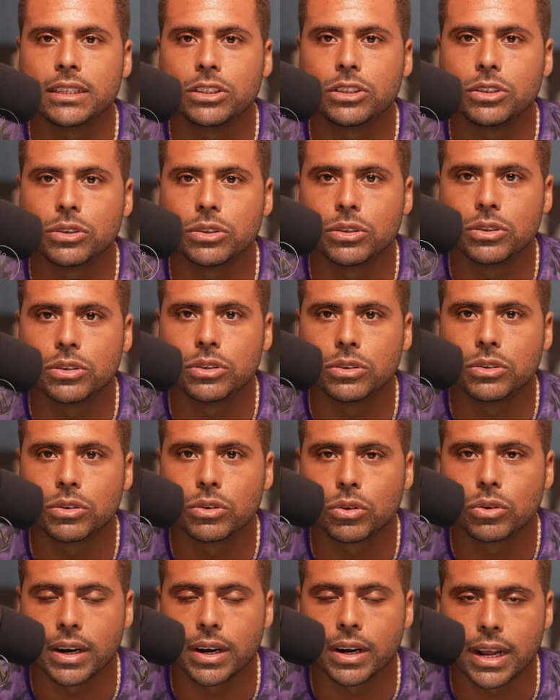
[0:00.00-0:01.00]
to
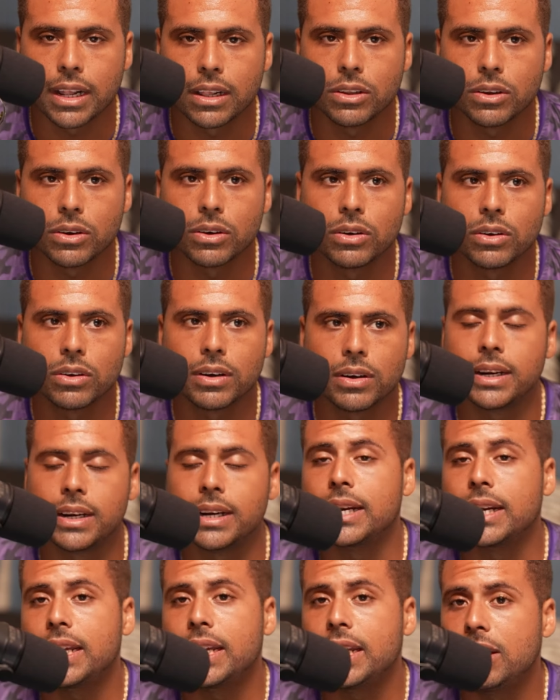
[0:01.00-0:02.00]
Ronaldo, and then
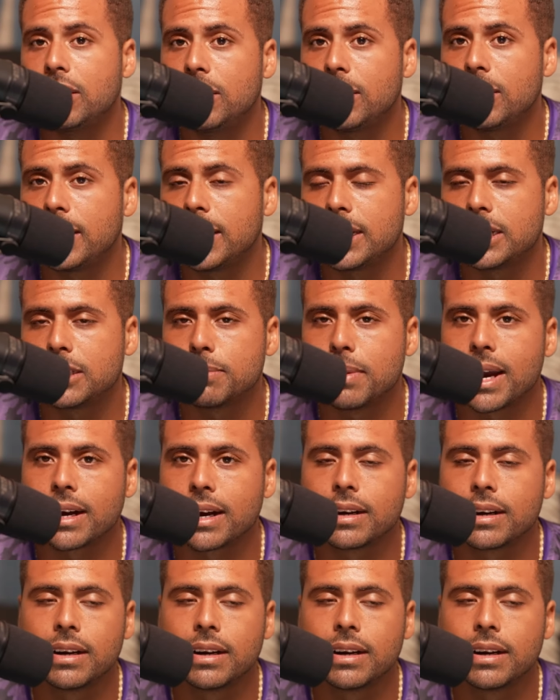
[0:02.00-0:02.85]
he kicks back.